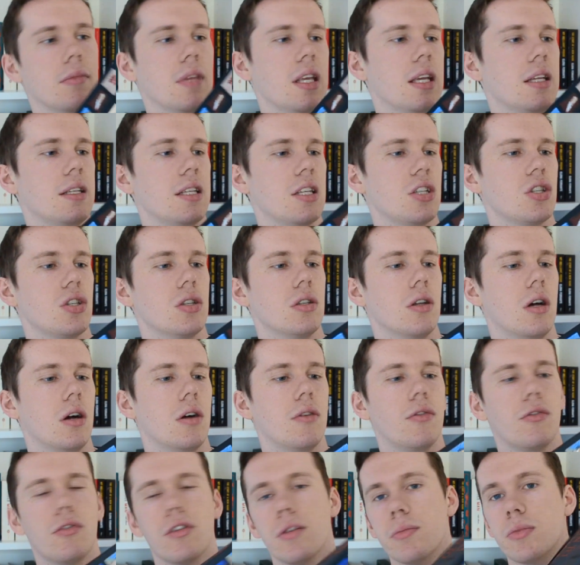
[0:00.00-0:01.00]
edition
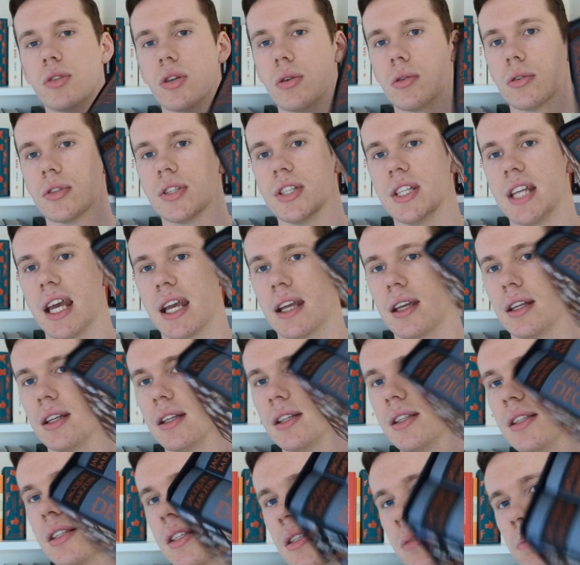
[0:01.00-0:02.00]
of From Dawn to
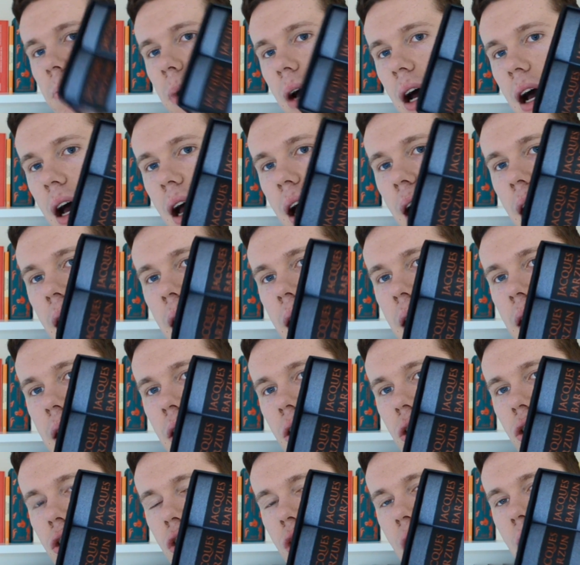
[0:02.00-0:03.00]
Decadence by
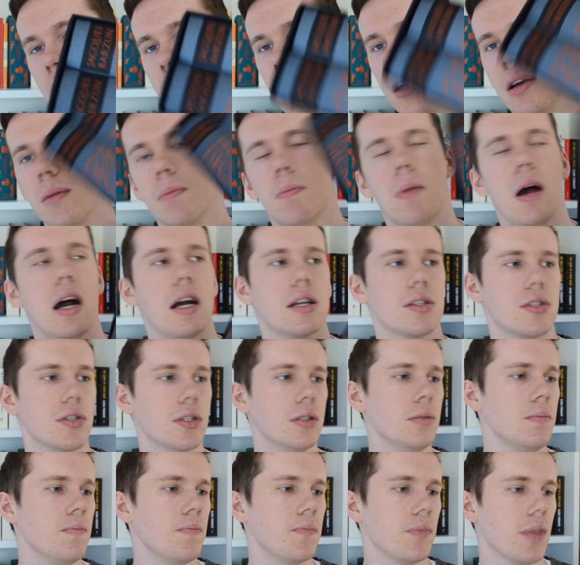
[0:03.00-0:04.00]
Jacques
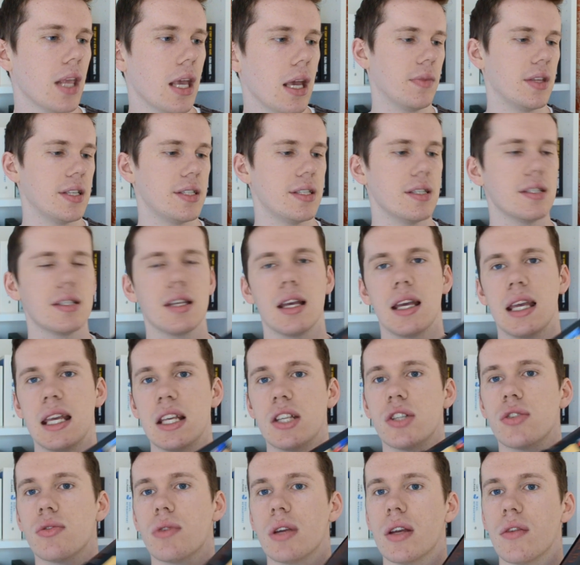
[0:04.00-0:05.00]
Barzun. This is a
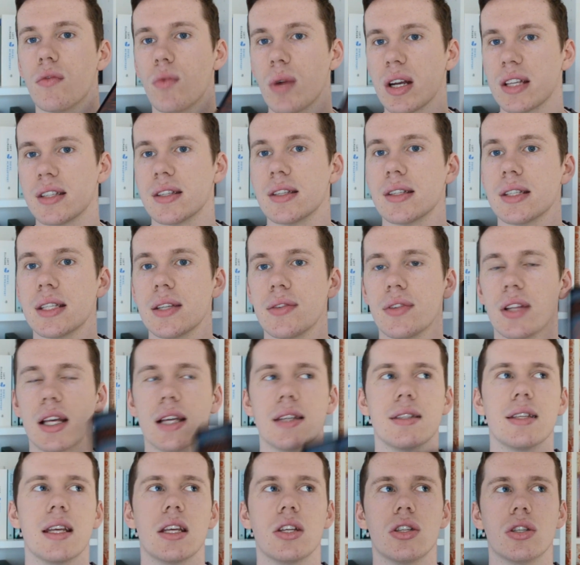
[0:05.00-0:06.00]
history of Western
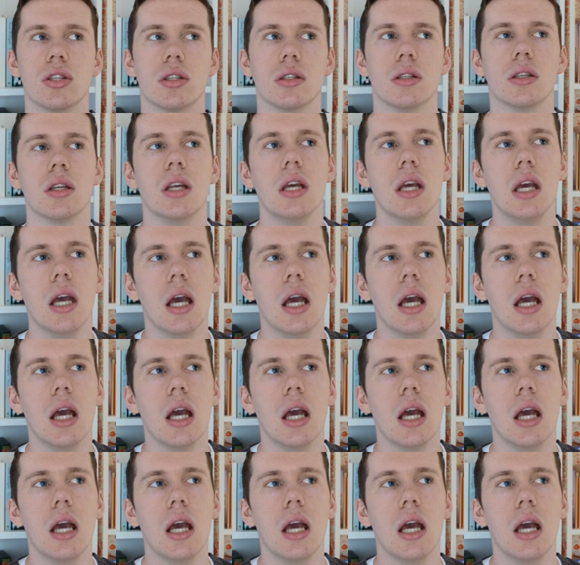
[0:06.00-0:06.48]
civilization